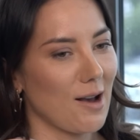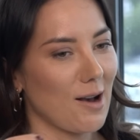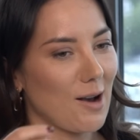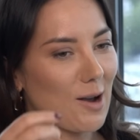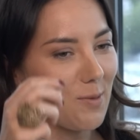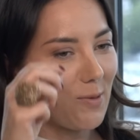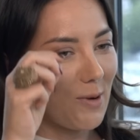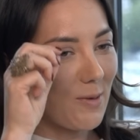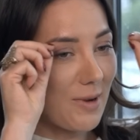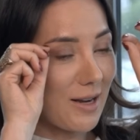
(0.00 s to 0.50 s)

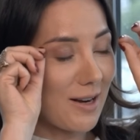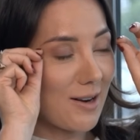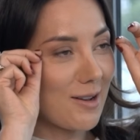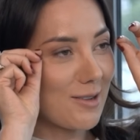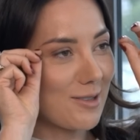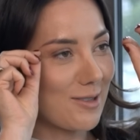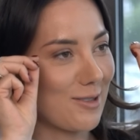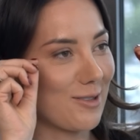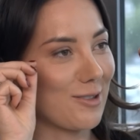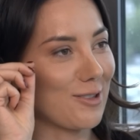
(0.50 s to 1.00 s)
I'd put my
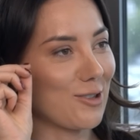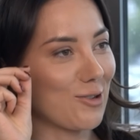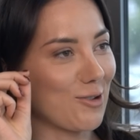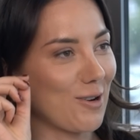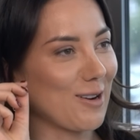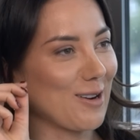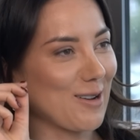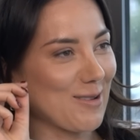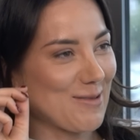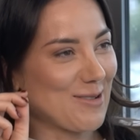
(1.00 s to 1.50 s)
glasses on to
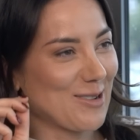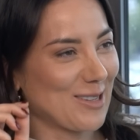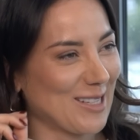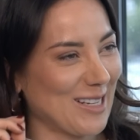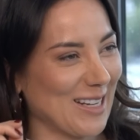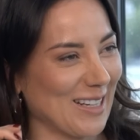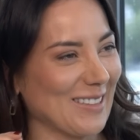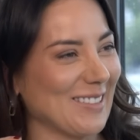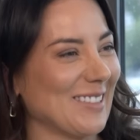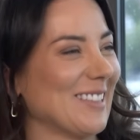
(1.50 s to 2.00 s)
try and look more
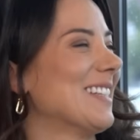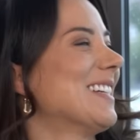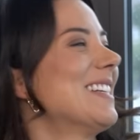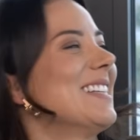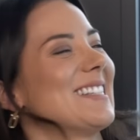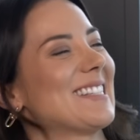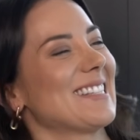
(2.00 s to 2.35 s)
serious.